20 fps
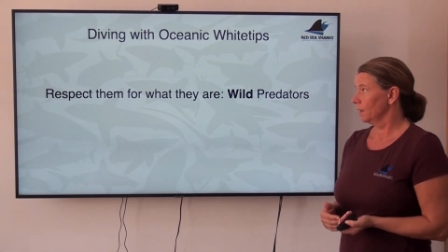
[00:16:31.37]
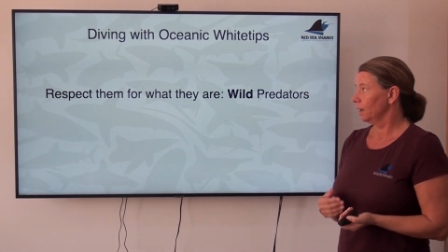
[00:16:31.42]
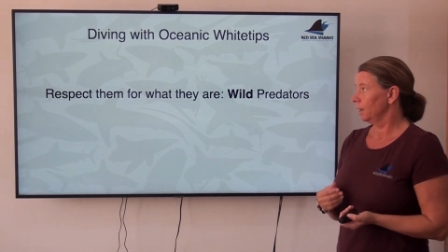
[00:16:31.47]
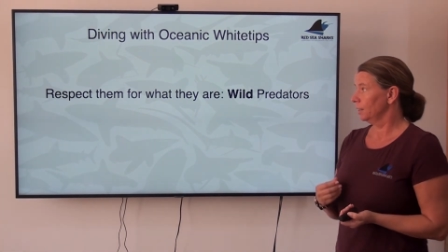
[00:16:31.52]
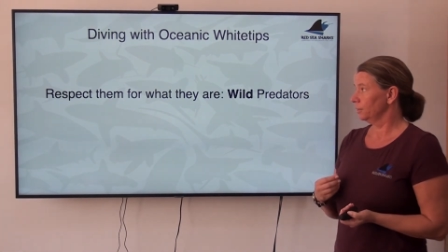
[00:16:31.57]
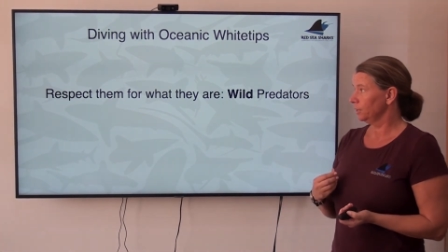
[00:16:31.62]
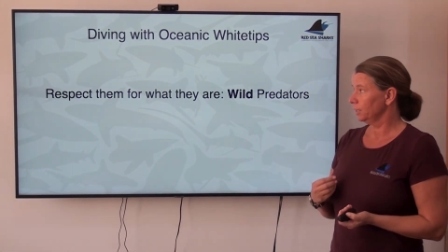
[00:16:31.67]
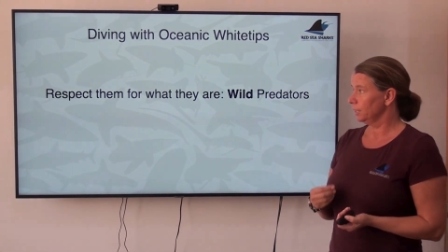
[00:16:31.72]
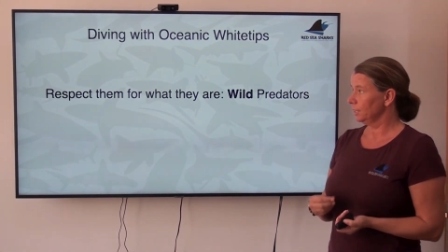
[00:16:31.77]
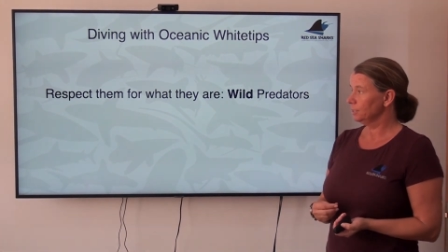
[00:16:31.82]

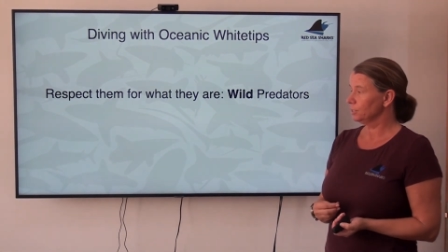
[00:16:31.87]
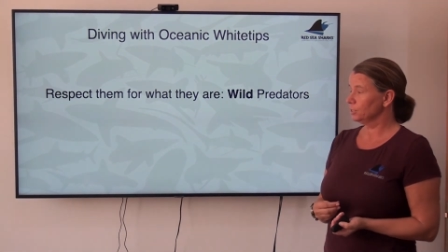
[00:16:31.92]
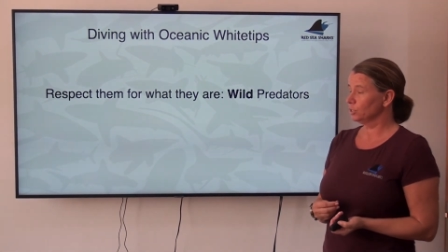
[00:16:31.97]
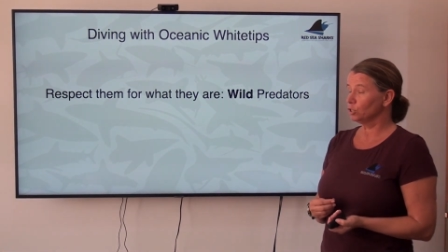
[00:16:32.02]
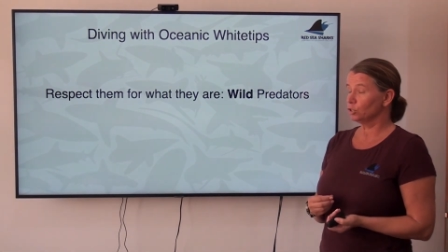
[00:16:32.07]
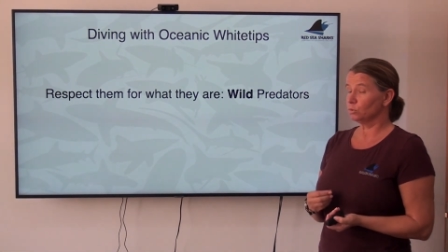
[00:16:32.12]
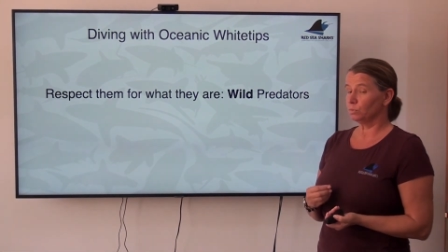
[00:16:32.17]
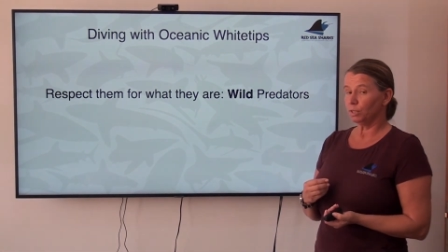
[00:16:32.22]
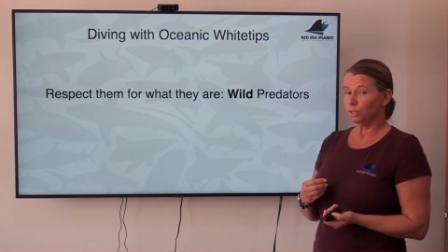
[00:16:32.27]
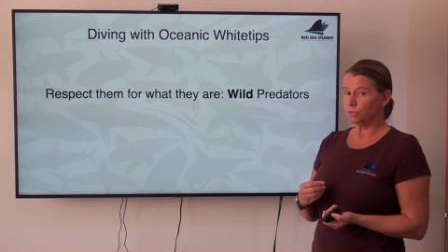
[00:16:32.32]
And the
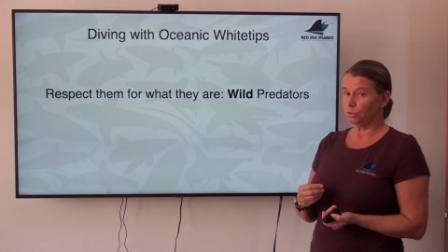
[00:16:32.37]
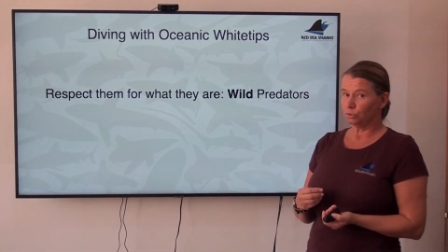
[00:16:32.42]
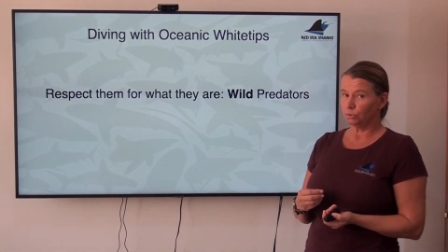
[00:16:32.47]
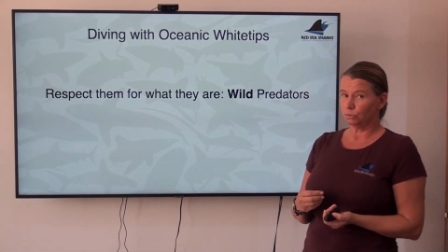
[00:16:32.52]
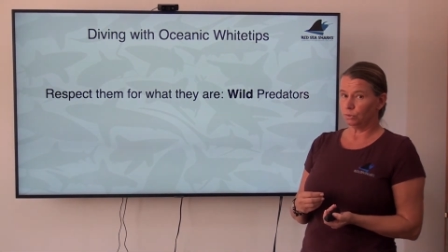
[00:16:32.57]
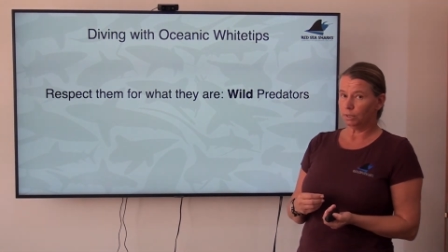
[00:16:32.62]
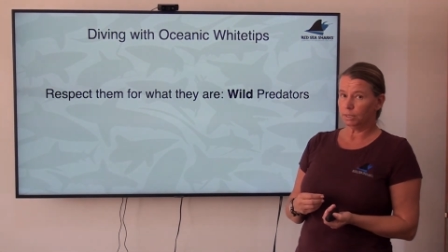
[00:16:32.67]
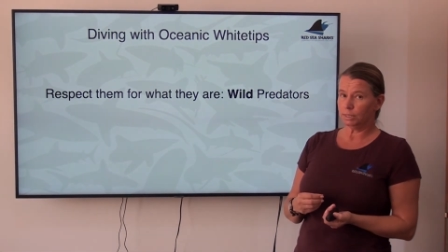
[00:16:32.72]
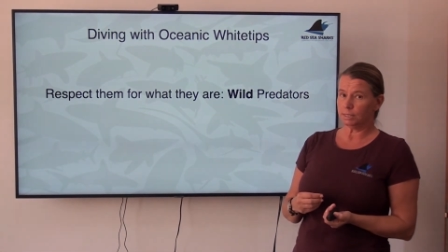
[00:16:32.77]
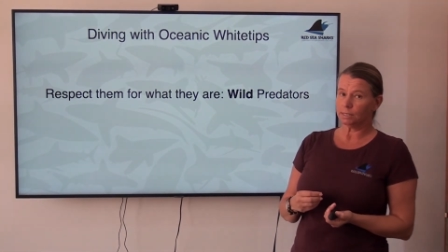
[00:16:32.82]
easiest way to
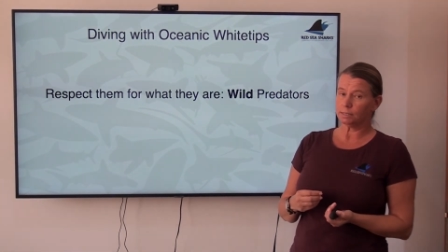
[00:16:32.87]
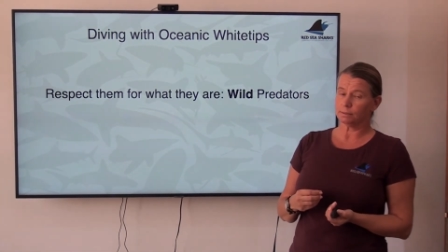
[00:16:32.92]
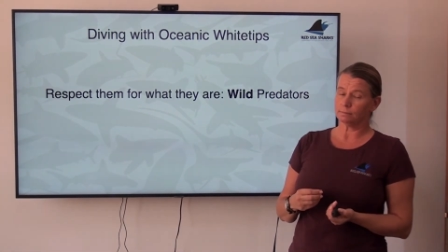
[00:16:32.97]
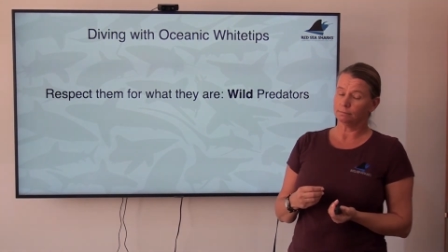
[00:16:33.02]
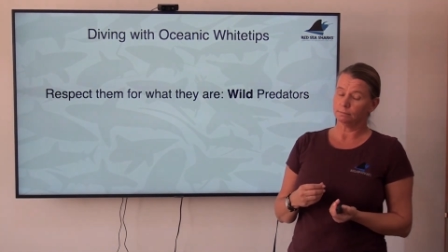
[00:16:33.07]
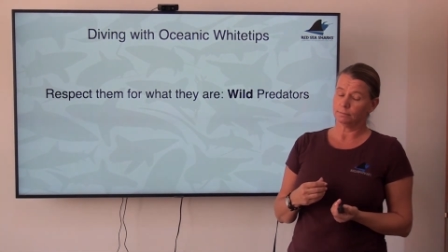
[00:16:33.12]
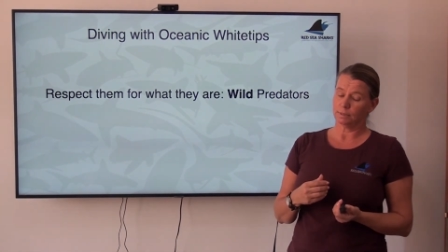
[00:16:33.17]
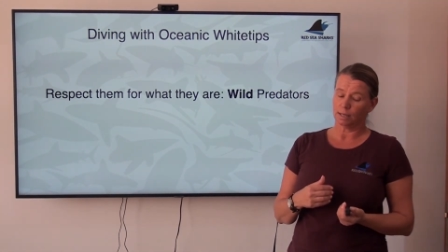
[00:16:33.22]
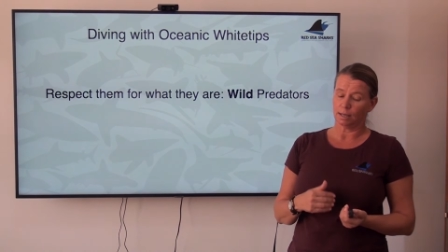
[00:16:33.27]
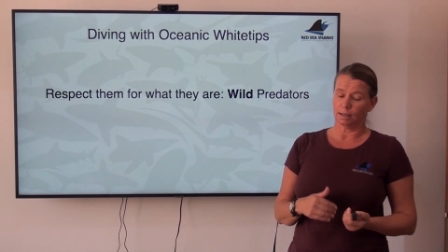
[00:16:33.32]
do
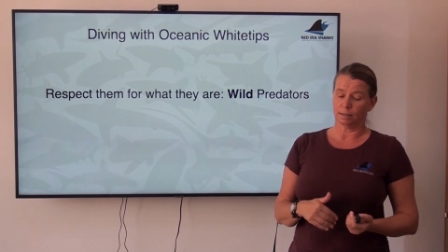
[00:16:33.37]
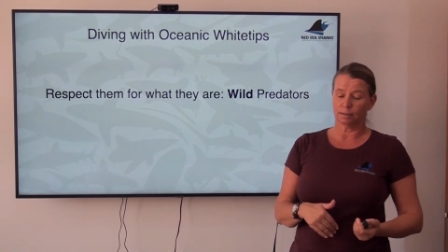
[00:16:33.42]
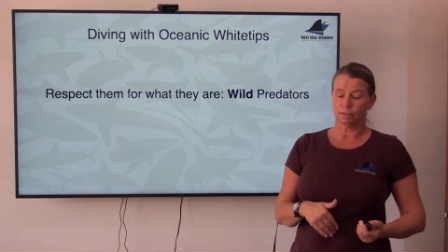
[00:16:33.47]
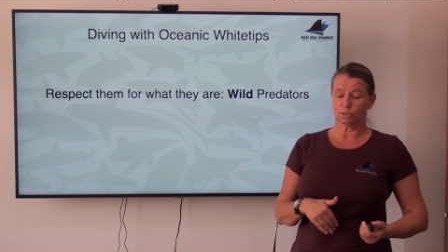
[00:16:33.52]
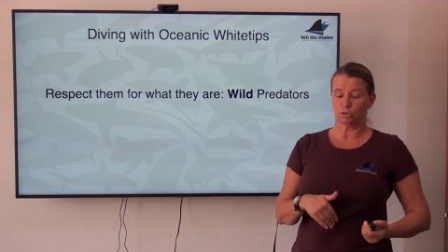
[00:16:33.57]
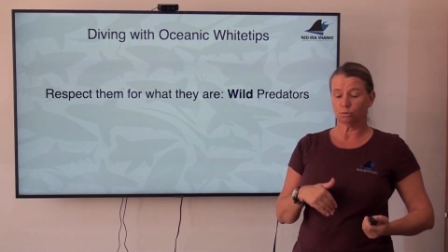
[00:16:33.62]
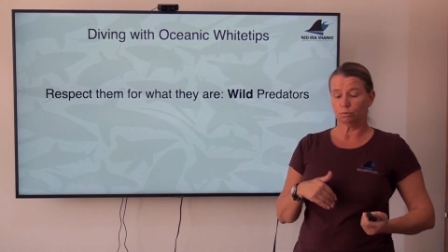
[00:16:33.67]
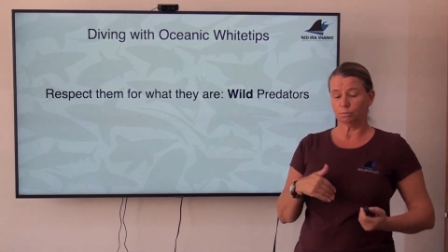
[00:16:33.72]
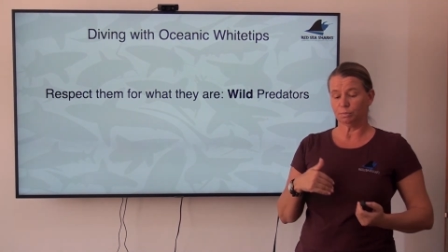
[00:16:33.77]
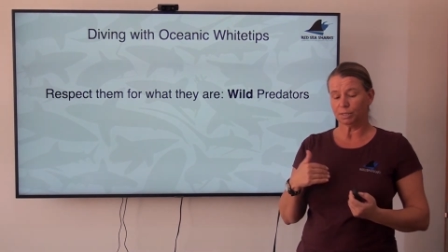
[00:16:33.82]
this, and
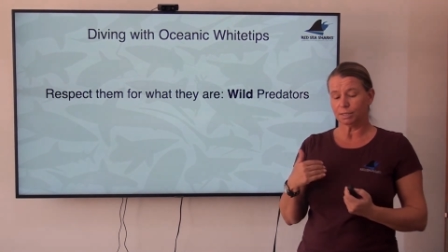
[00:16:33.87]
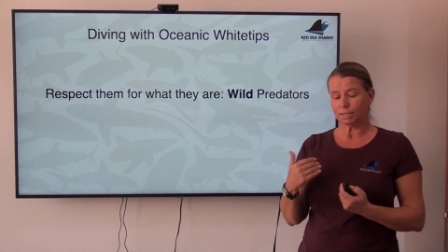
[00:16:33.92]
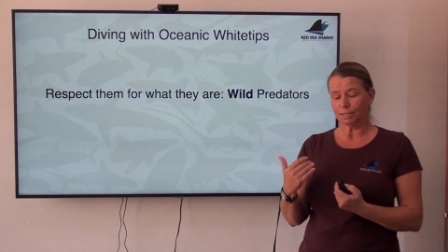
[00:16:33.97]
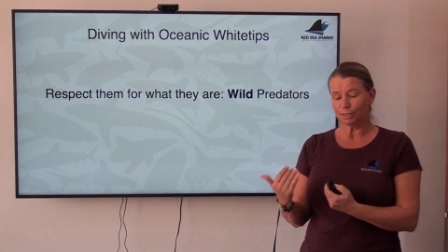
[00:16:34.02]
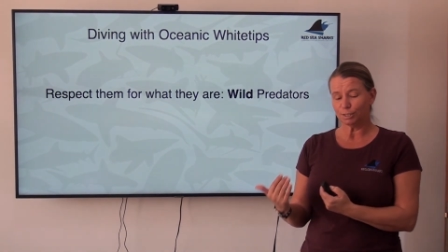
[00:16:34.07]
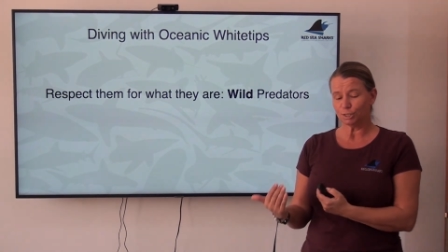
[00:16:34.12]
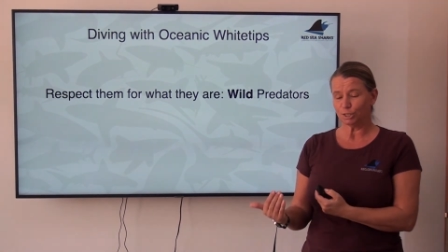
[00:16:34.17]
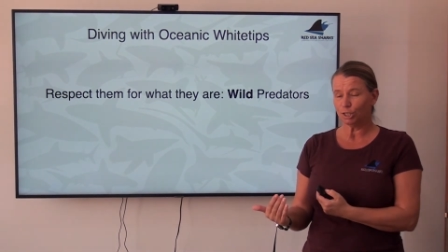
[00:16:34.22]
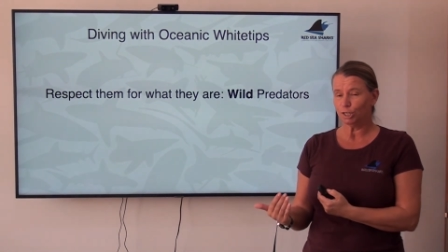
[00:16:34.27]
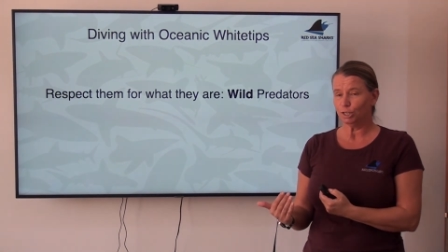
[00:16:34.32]
this will be
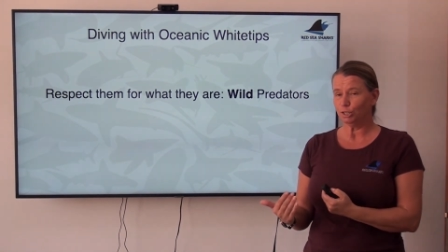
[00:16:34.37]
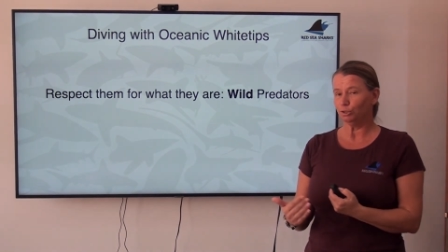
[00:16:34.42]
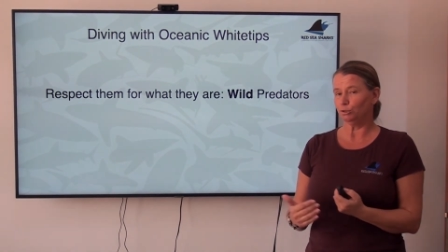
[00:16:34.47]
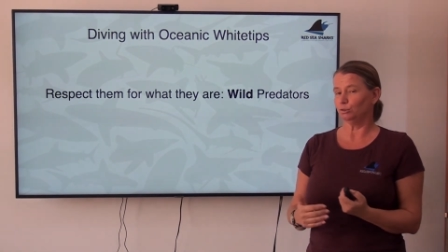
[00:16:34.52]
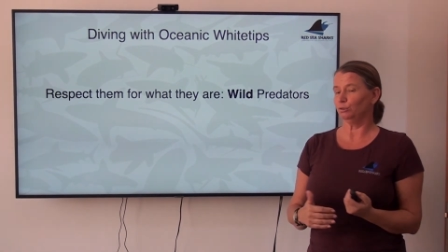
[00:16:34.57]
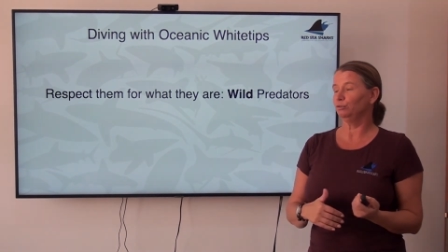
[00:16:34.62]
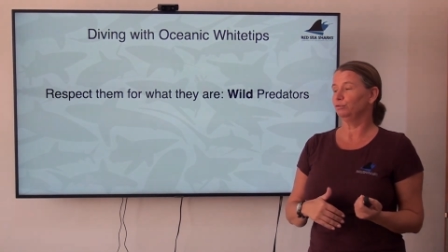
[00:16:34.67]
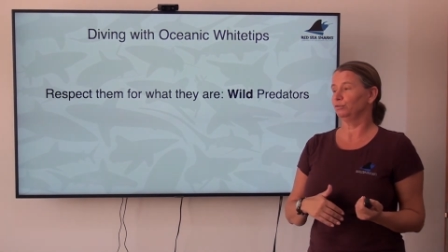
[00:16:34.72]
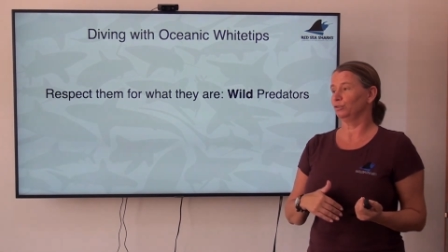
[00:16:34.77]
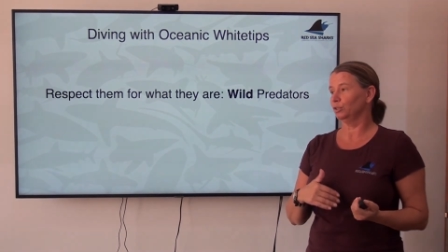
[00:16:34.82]

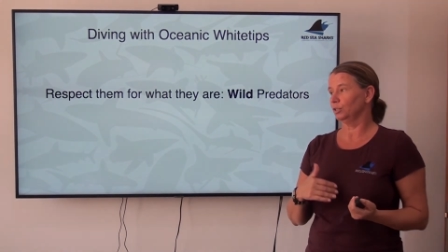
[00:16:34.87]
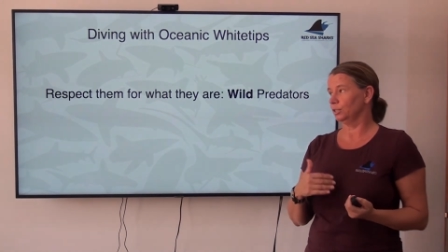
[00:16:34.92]
continued for